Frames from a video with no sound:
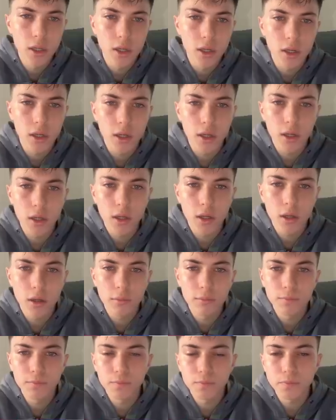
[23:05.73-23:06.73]

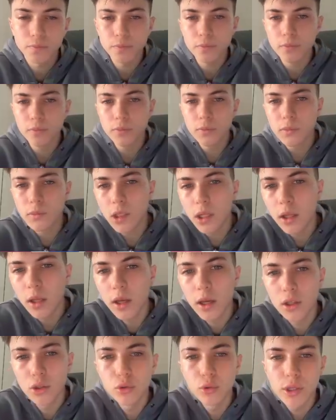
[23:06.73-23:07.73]

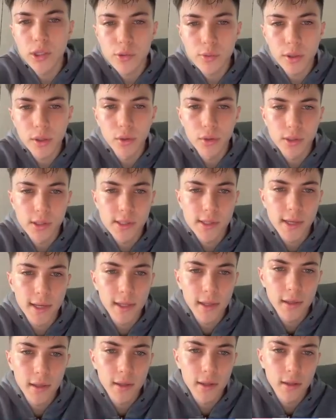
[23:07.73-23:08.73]
I do as well not
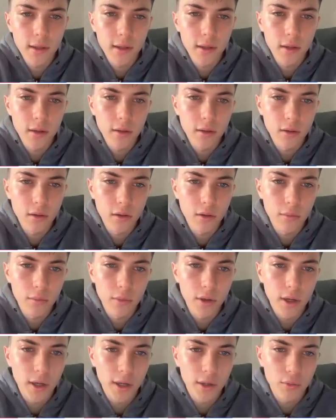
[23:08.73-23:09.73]
sell.
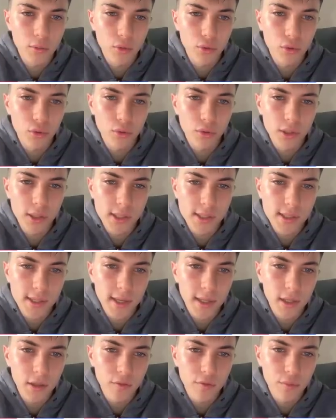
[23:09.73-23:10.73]
I would only
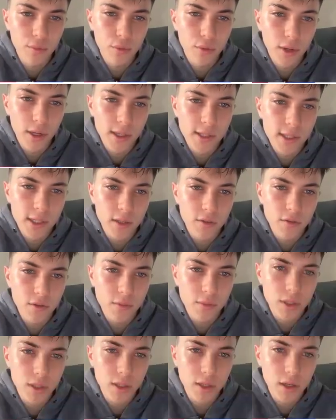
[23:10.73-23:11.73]
sell if price gives
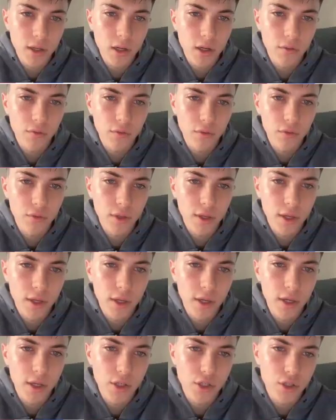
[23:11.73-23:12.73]
me after the
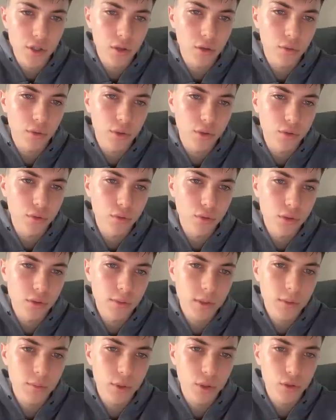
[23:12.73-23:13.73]
Asia low
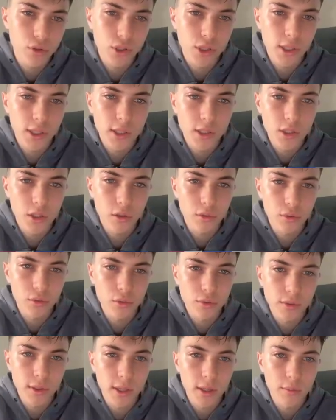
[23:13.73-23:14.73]
inducement, because Asia low
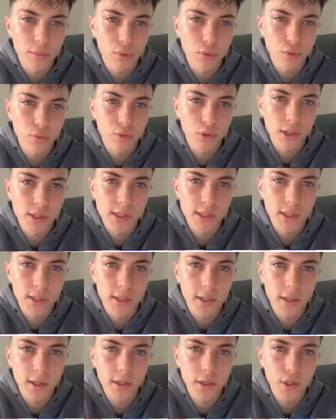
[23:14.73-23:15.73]
inducement can push price again
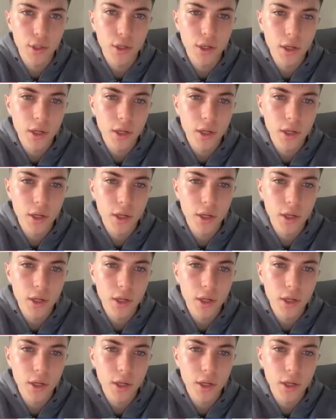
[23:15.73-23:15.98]
higher.